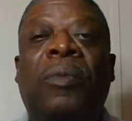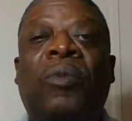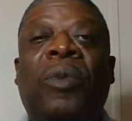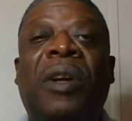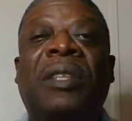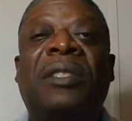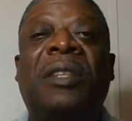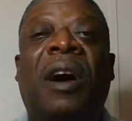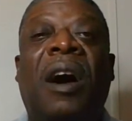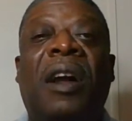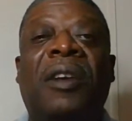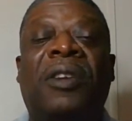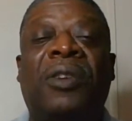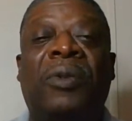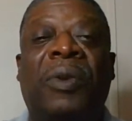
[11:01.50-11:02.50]
one is an
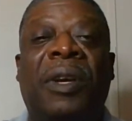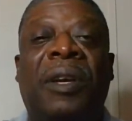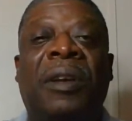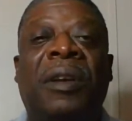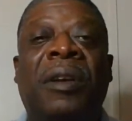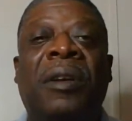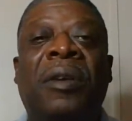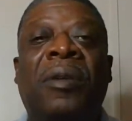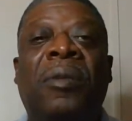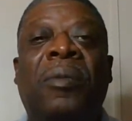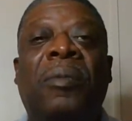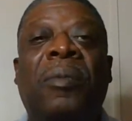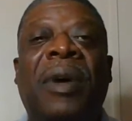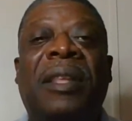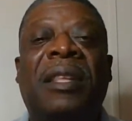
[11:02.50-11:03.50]
auditory
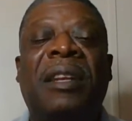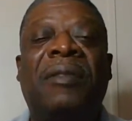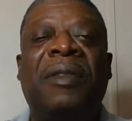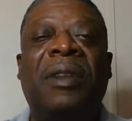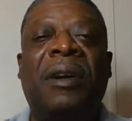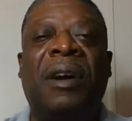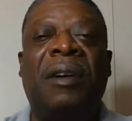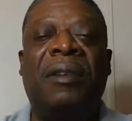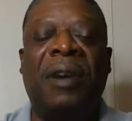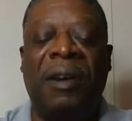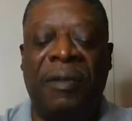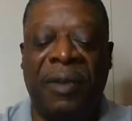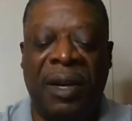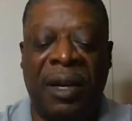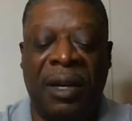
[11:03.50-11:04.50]
method of,
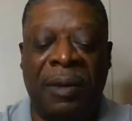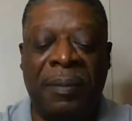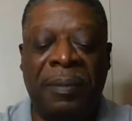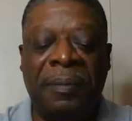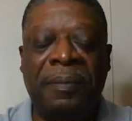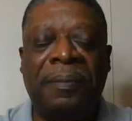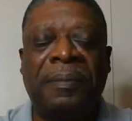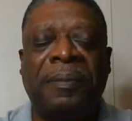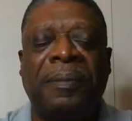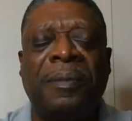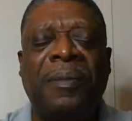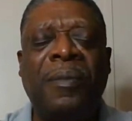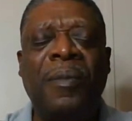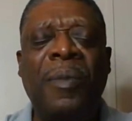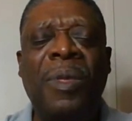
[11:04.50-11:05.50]
of, of um,
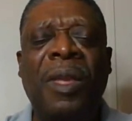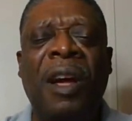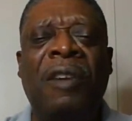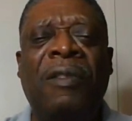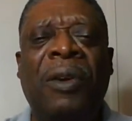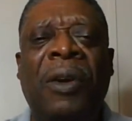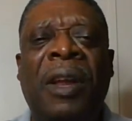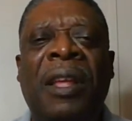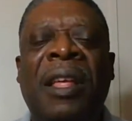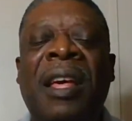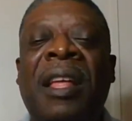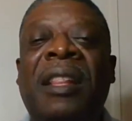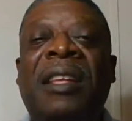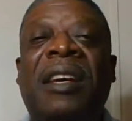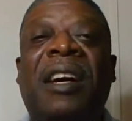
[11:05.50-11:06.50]
of learning.
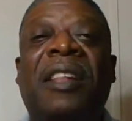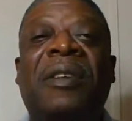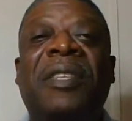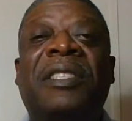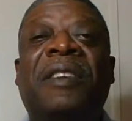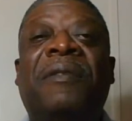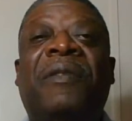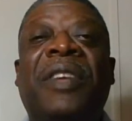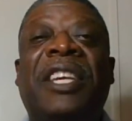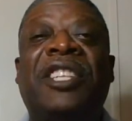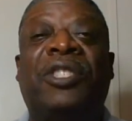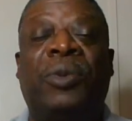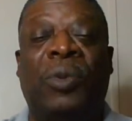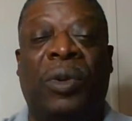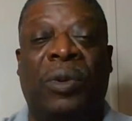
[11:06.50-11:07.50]
The other is a
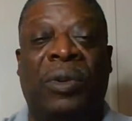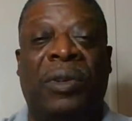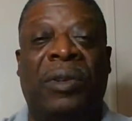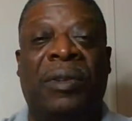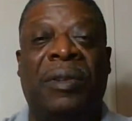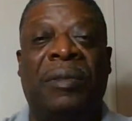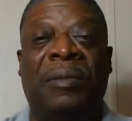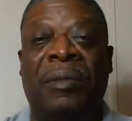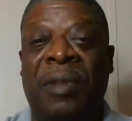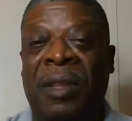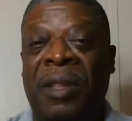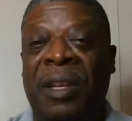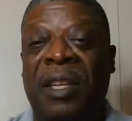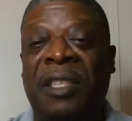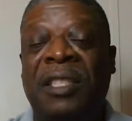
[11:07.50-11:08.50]
visual.
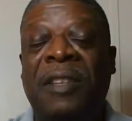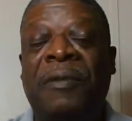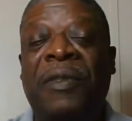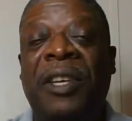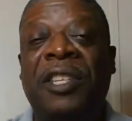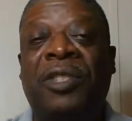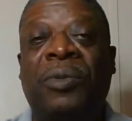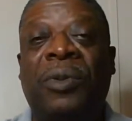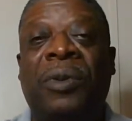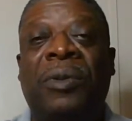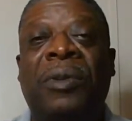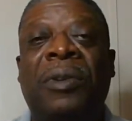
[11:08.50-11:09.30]
The other is a visual.